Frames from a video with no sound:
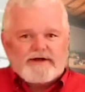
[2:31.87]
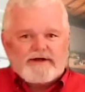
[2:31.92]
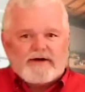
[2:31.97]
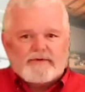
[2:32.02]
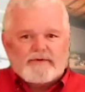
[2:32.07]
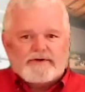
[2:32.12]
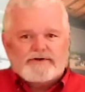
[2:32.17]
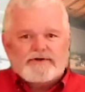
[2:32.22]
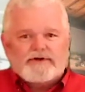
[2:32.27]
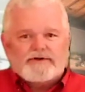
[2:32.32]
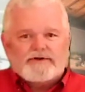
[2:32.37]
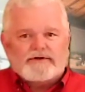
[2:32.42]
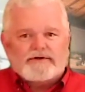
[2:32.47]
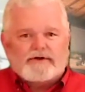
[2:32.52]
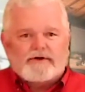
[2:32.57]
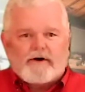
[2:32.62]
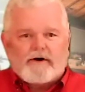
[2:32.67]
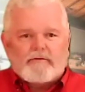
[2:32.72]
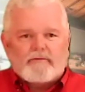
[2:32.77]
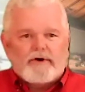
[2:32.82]
I would adjust the
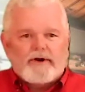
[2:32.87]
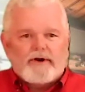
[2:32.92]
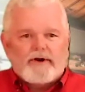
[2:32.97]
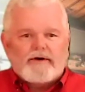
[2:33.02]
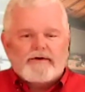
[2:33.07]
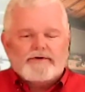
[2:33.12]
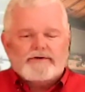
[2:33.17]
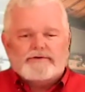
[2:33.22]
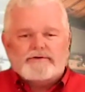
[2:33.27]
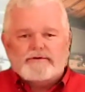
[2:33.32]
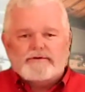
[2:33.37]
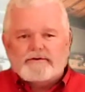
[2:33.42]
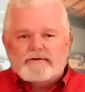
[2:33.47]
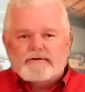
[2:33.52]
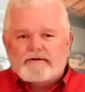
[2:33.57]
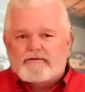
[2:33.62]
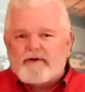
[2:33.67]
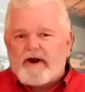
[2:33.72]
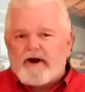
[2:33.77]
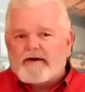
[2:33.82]
carburetors
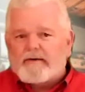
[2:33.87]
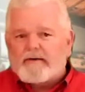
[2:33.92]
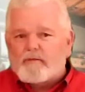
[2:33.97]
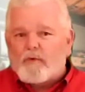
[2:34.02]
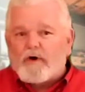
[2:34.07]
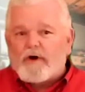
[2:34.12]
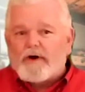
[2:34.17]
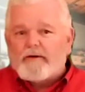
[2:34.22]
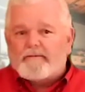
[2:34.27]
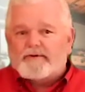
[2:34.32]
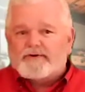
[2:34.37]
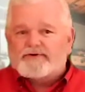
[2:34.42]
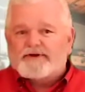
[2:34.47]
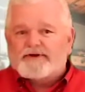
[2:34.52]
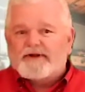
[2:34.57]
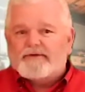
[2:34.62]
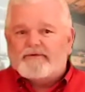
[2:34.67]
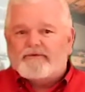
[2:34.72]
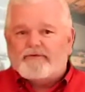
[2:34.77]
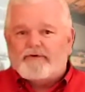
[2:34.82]
to around
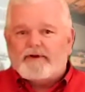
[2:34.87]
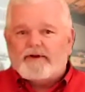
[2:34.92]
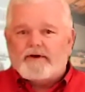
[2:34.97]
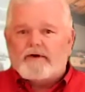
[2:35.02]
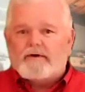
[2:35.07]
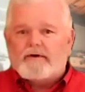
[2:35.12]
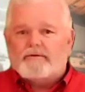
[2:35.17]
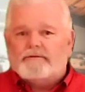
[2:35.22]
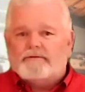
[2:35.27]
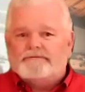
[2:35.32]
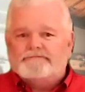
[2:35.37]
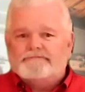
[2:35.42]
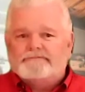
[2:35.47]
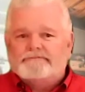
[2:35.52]
1% CO.